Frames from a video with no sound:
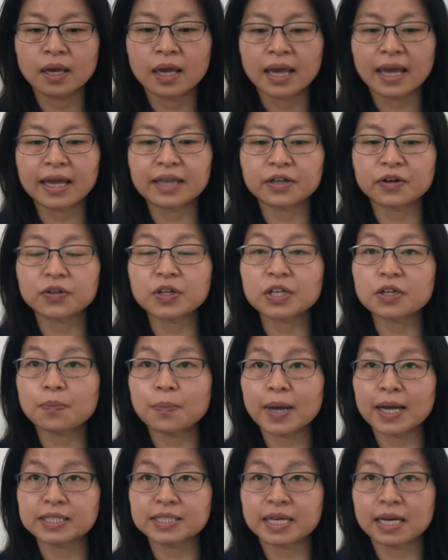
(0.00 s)
And another
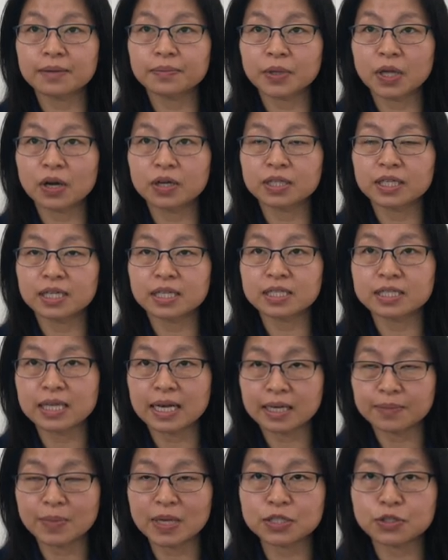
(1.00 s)
patch I've done is
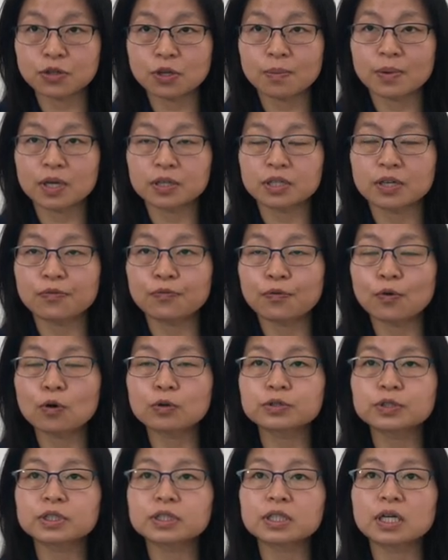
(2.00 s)
I mentioned about the
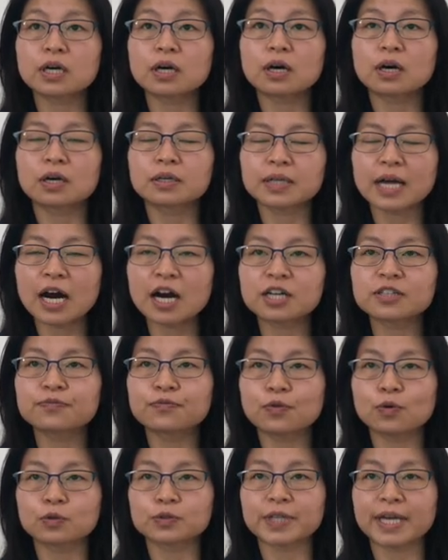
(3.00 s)
fault, uh, hard
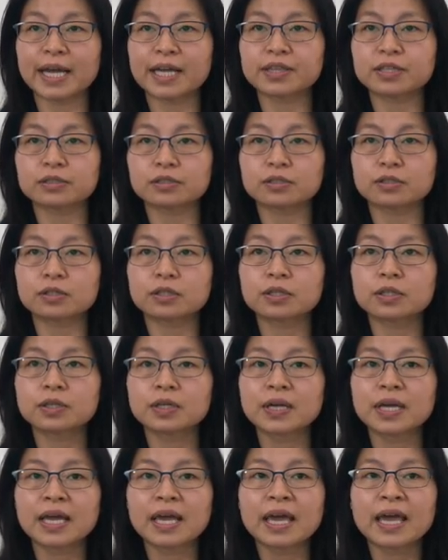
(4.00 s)
fault handler.
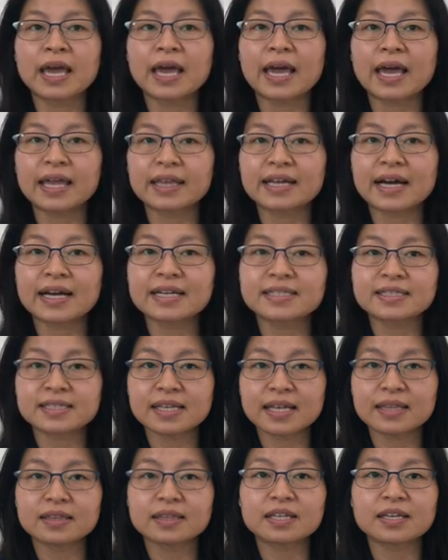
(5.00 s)
And I
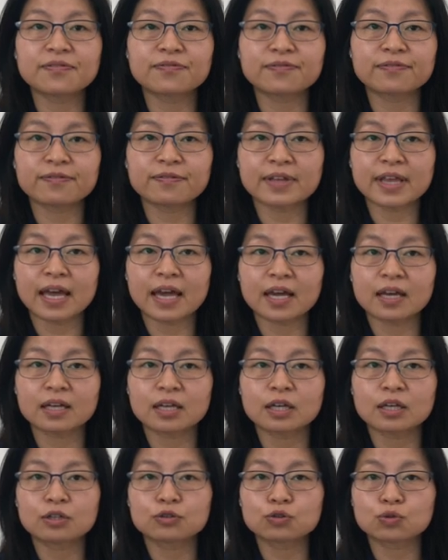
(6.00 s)
set the flag
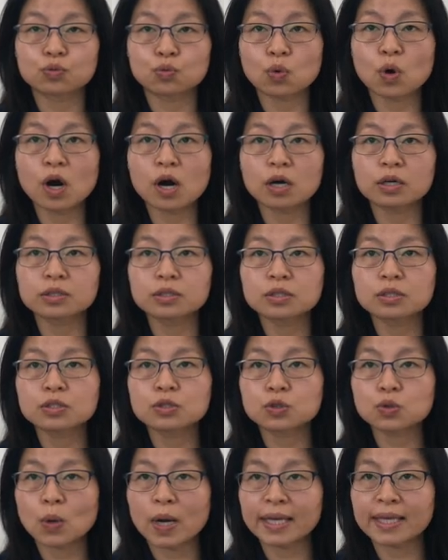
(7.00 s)
to one
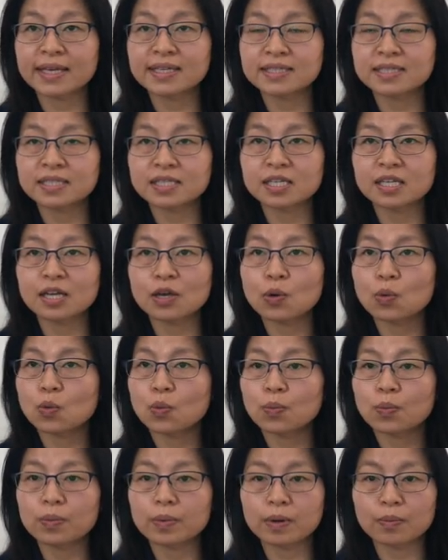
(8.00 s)
so I can see
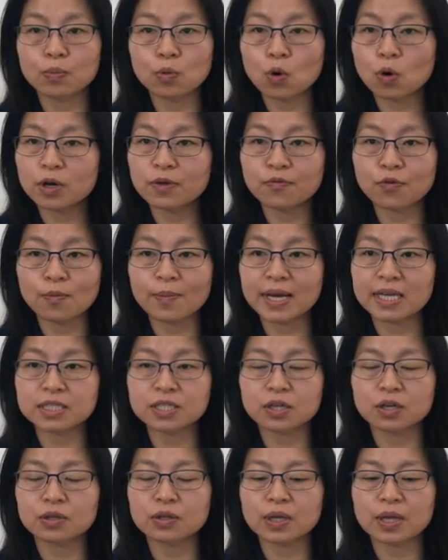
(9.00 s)
more
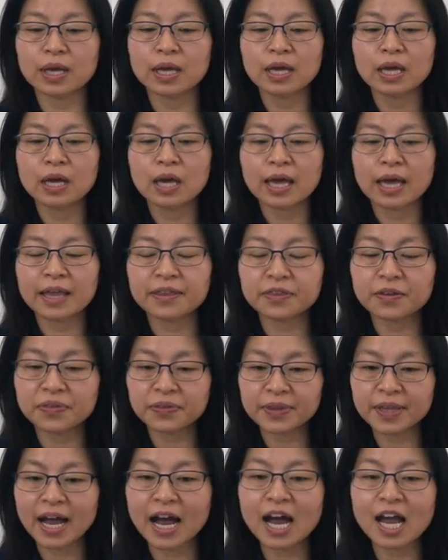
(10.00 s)
information at the
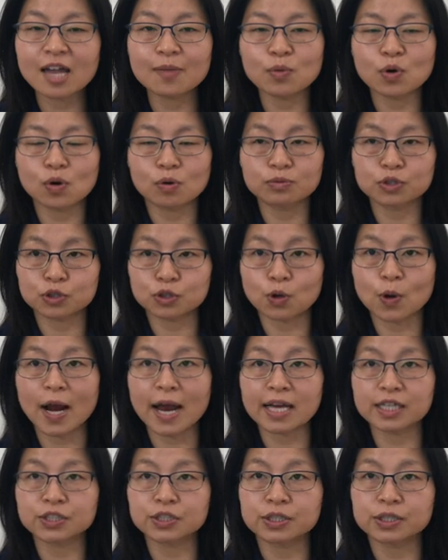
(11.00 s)
time of the
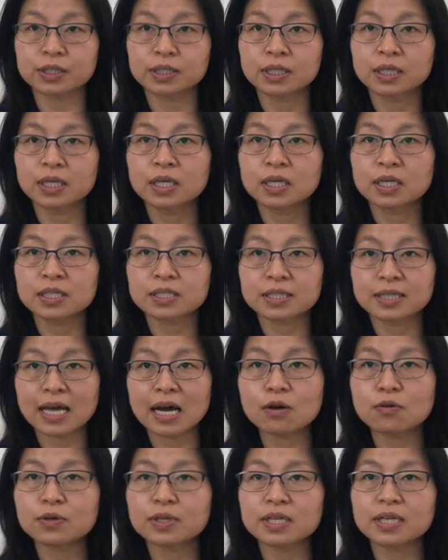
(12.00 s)
crash. So
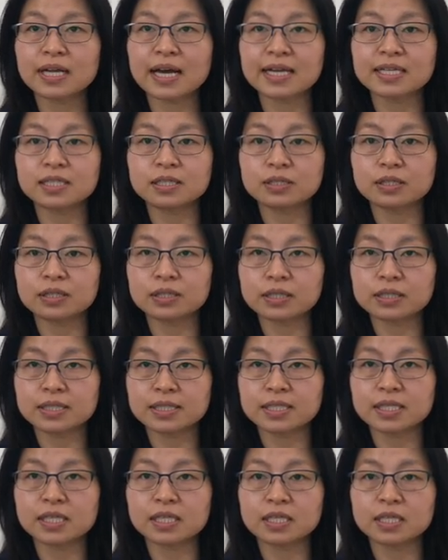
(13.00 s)
now it, I
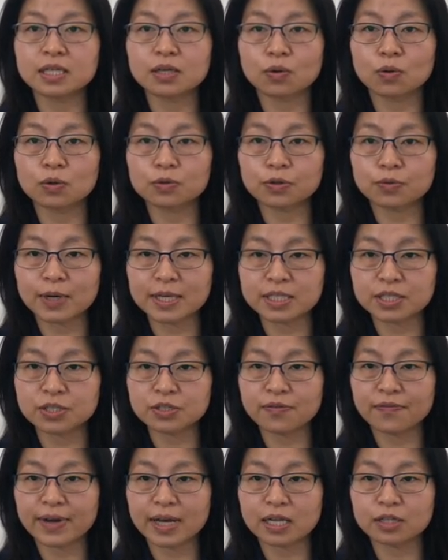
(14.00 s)
see the all the
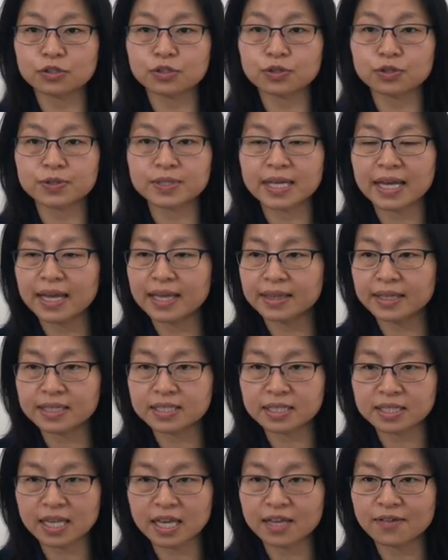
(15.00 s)
register values and the
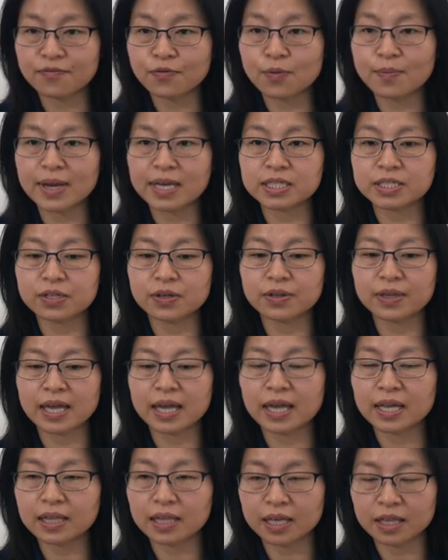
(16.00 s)
stack information,
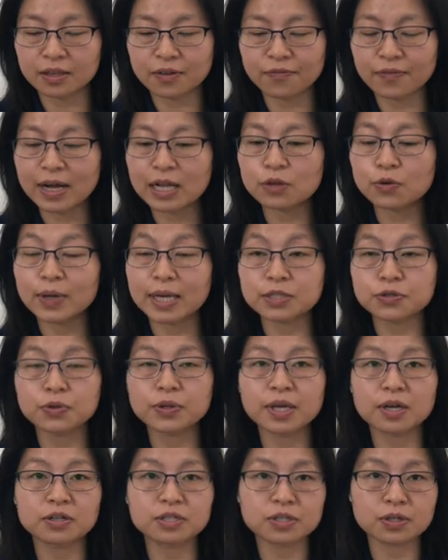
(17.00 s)
and in the following, actually,
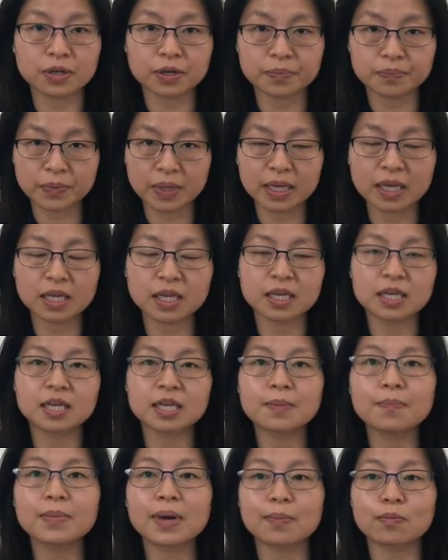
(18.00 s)
there is a
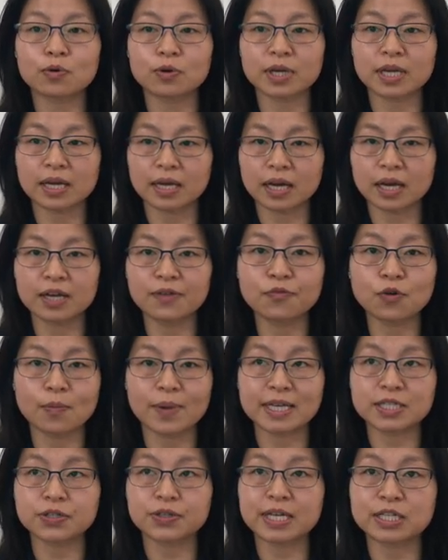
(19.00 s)
heap memory
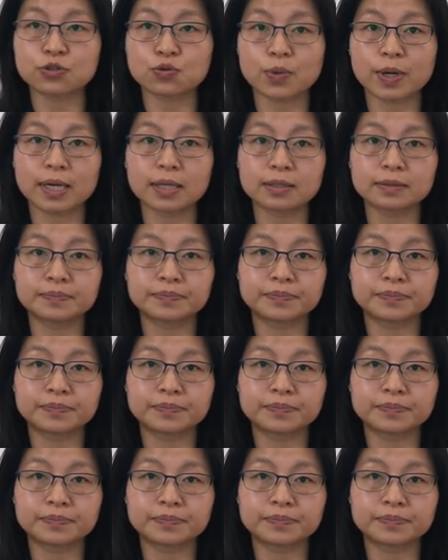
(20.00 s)
information as well.